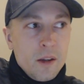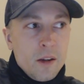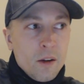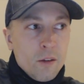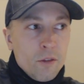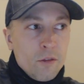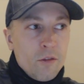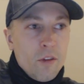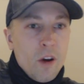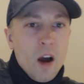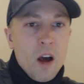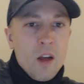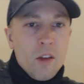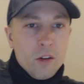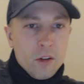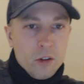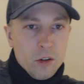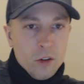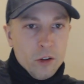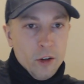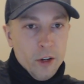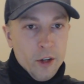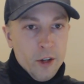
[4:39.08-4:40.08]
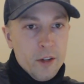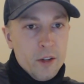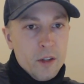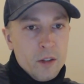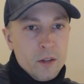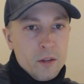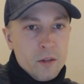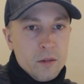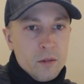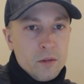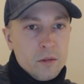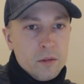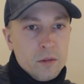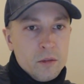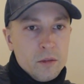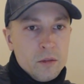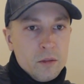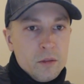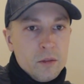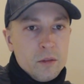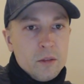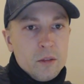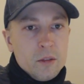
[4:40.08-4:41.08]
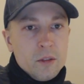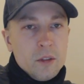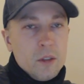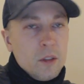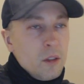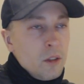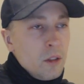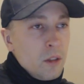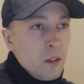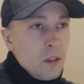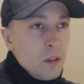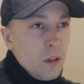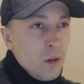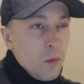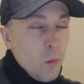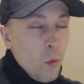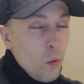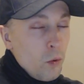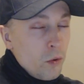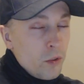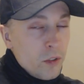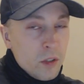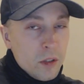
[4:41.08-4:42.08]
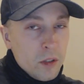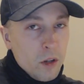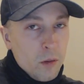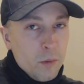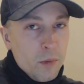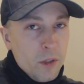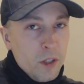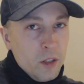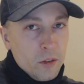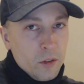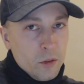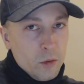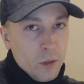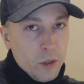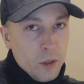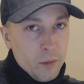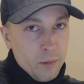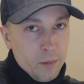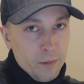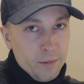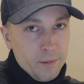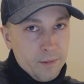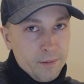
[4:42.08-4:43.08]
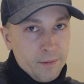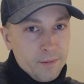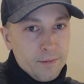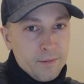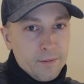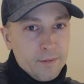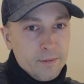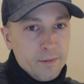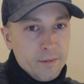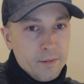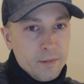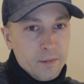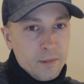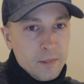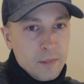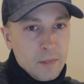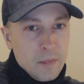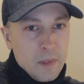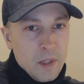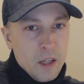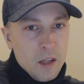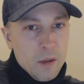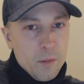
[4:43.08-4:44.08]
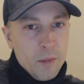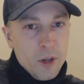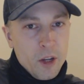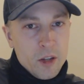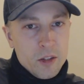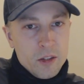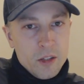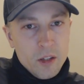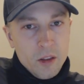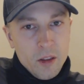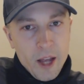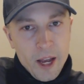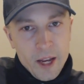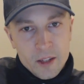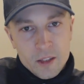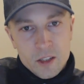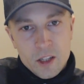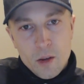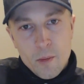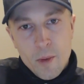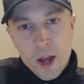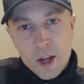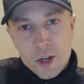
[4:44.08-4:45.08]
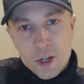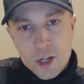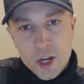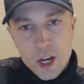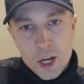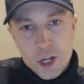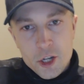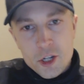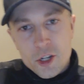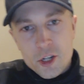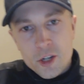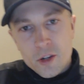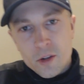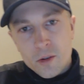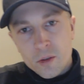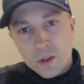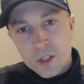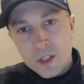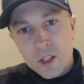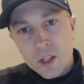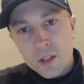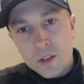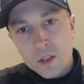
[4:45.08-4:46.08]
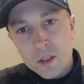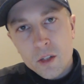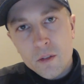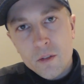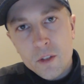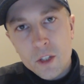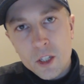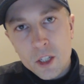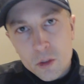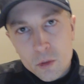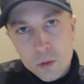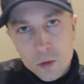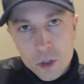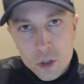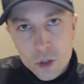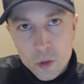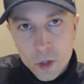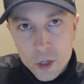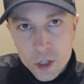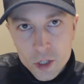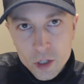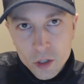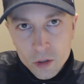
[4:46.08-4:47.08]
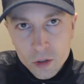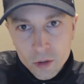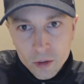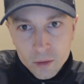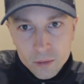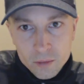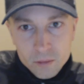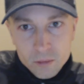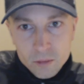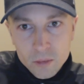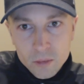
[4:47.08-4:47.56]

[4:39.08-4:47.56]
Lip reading: Now, fatherhood won't appeal to him because he lacks the imagination or sensitivity to enjoy children.